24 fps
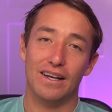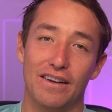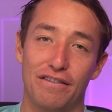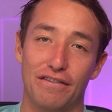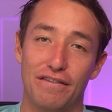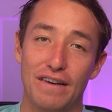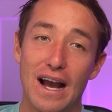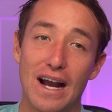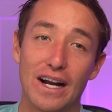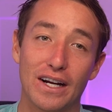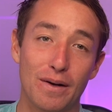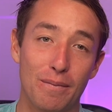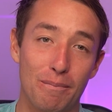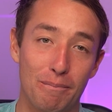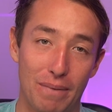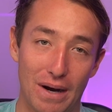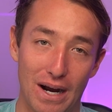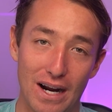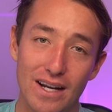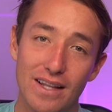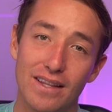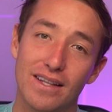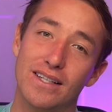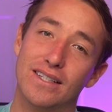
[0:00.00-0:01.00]
in fact,
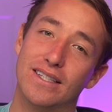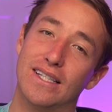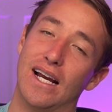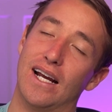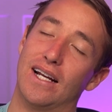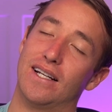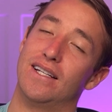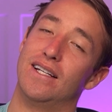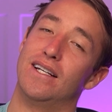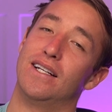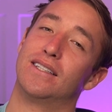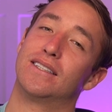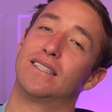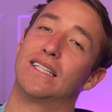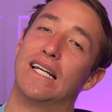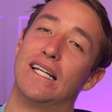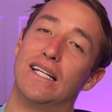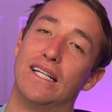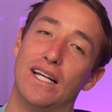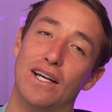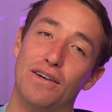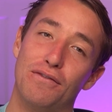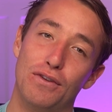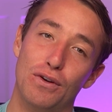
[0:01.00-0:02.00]
combining these techniques can
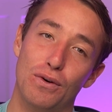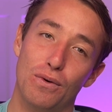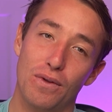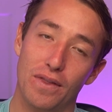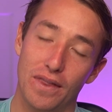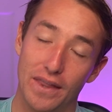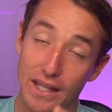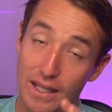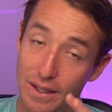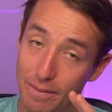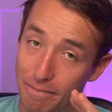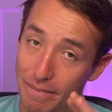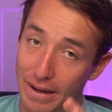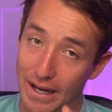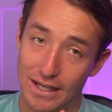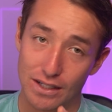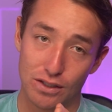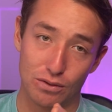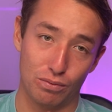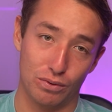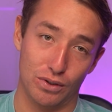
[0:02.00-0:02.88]
give you the best